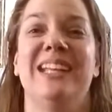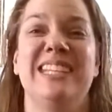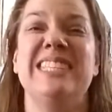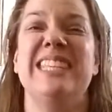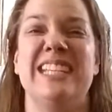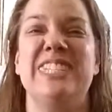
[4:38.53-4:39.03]

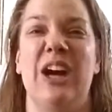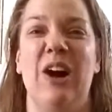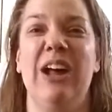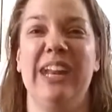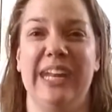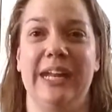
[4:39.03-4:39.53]
Just get you
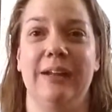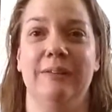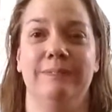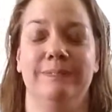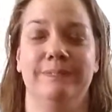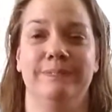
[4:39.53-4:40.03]
audited.
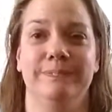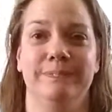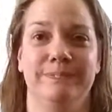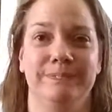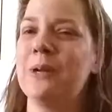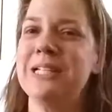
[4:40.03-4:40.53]

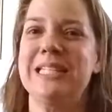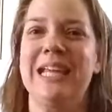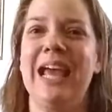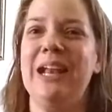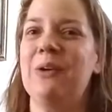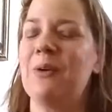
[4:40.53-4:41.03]
Once
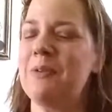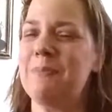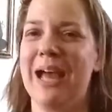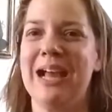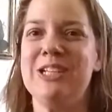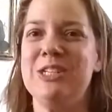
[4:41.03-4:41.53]
again, going
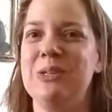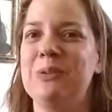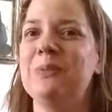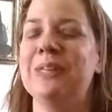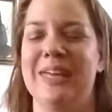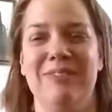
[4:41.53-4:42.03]
back
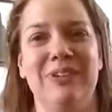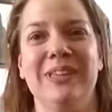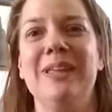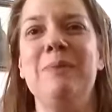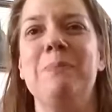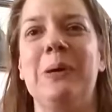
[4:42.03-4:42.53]
to Life
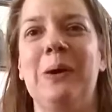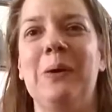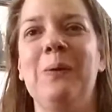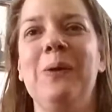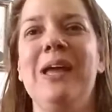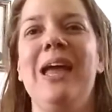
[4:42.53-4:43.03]
in
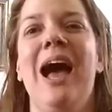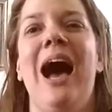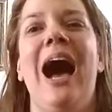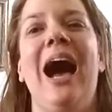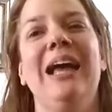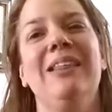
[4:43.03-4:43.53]
Limbo,
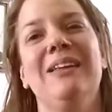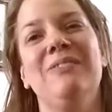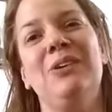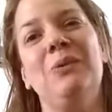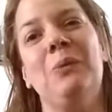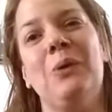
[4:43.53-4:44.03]
I
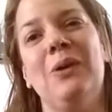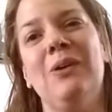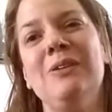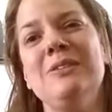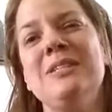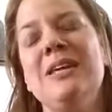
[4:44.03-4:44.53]
live in a
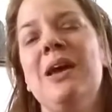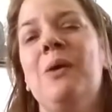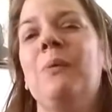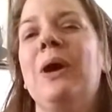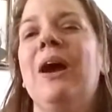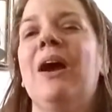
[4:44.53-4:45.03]
world
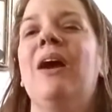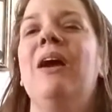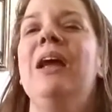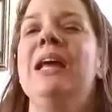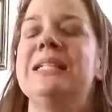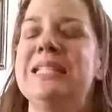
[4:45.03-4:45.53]

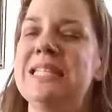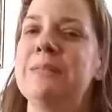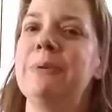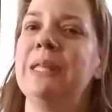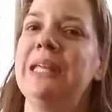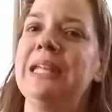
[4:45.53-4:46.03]
where
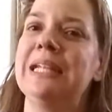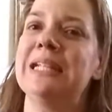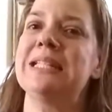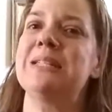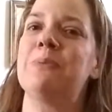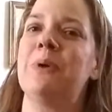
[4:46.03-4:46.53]
disability
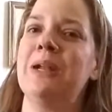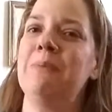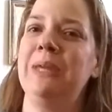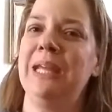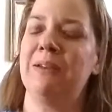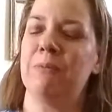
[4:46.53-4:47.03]
doesn't want
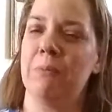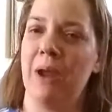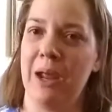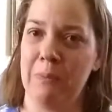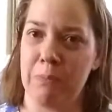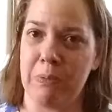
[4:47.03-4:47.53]
to be
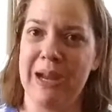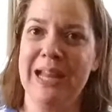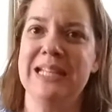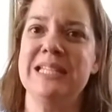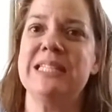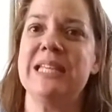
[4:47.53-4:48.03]

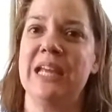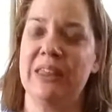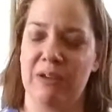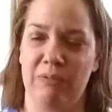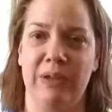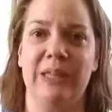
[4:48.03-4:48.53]
embraced
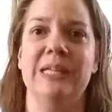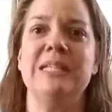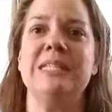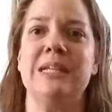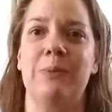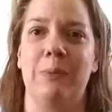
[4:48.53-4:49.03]
in the
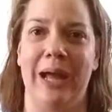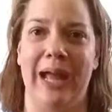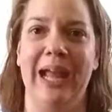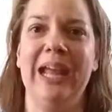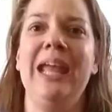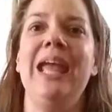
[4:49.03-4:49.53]
realistic
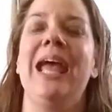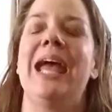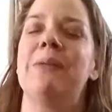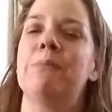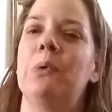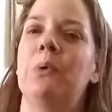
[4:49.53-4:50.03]
way
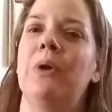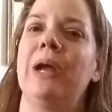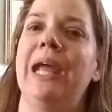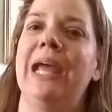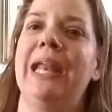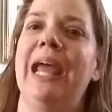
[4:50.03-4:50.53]
and more
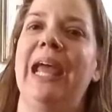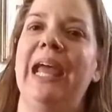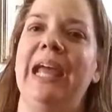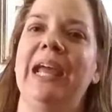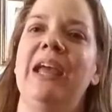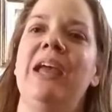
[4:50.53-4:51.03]
in
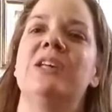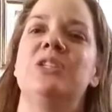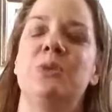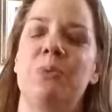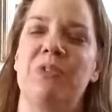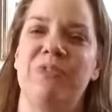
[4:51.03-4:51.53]
a
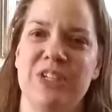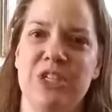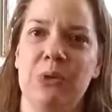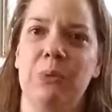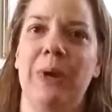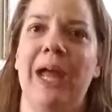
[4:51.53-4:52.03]

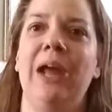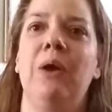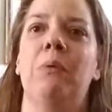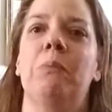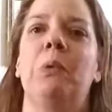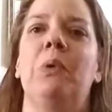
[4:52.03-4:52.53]
superficial way
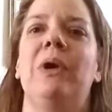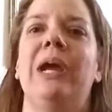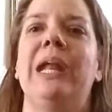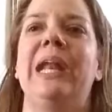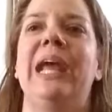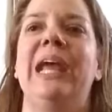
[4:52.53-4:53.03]
or more
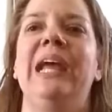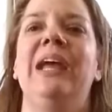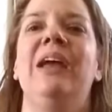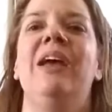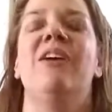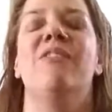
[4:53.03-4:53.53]
in
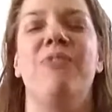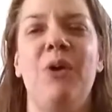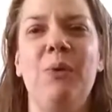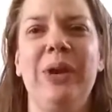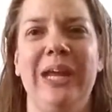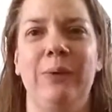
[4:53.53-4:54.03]
a
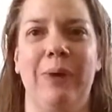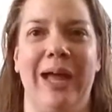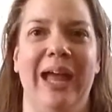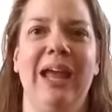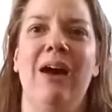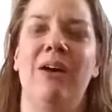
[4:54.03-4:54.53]
phony
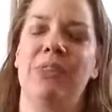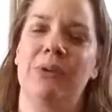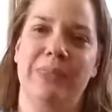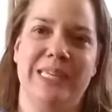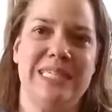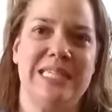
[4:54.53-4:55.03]
way,
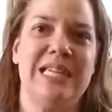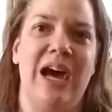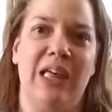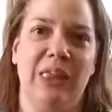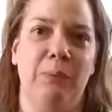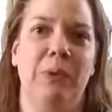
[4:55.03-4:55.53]
although this is
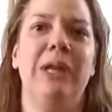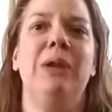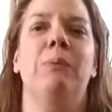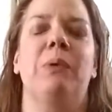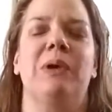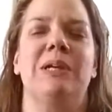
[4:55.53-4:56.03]
Hollywood
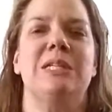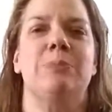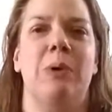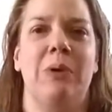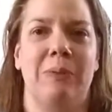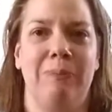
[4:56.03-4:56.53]
and we're in
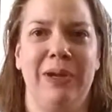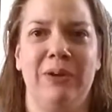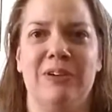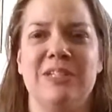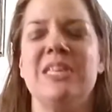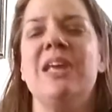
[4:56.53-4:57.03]
smoke and
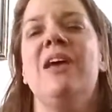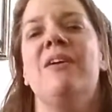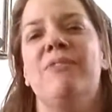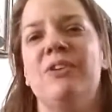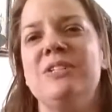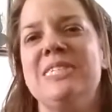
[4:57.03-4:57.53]
mirrors,
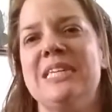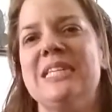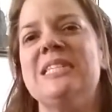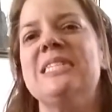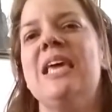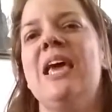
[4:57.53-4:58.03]

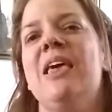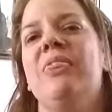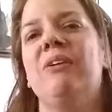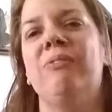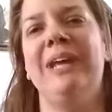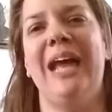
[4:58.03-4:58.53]
versus
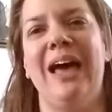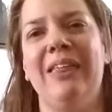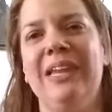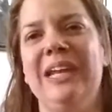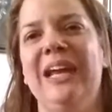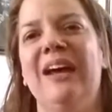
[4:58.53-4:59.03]
the
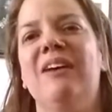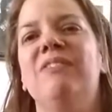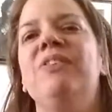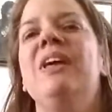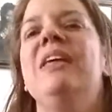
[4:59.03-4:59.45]
reality of